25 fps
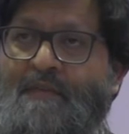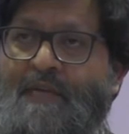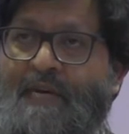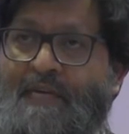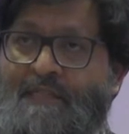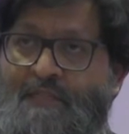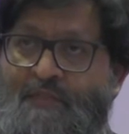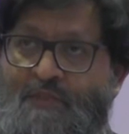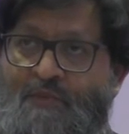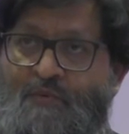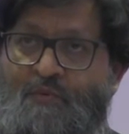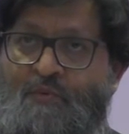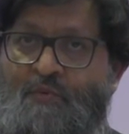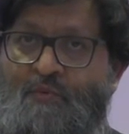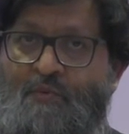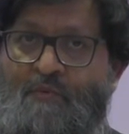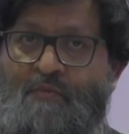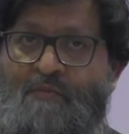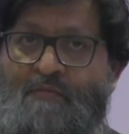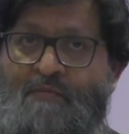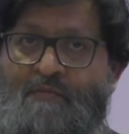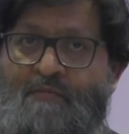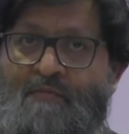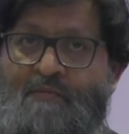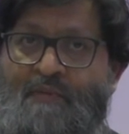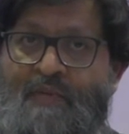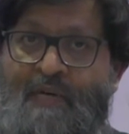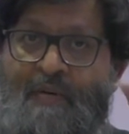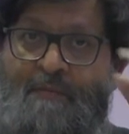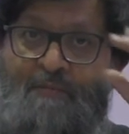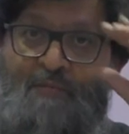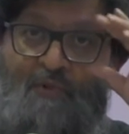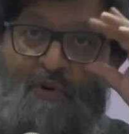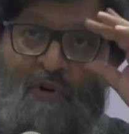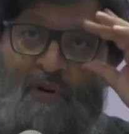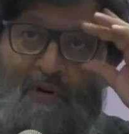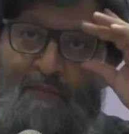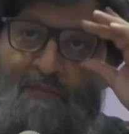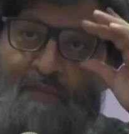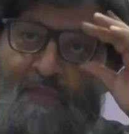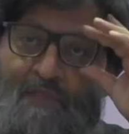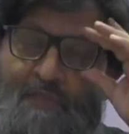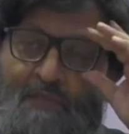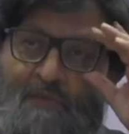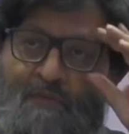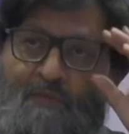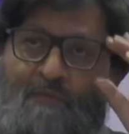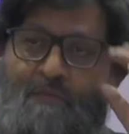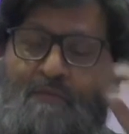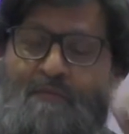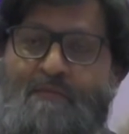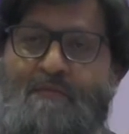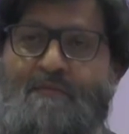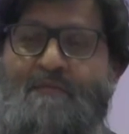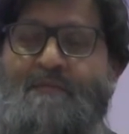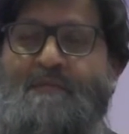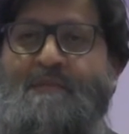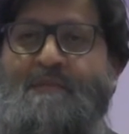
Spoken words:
at school, at primary school.